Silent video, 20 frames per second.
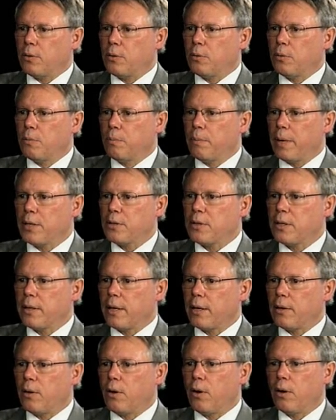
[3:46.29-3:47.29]
who mentioned
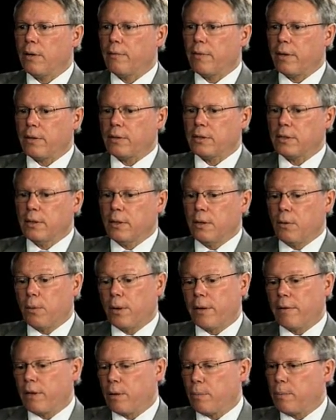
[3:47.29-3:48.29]
that
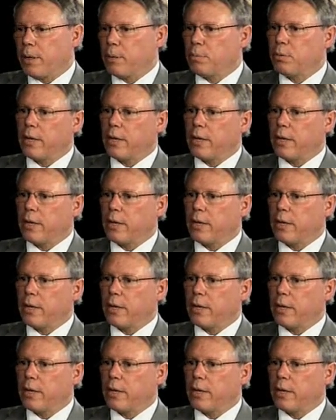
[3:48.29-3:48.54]
one of their big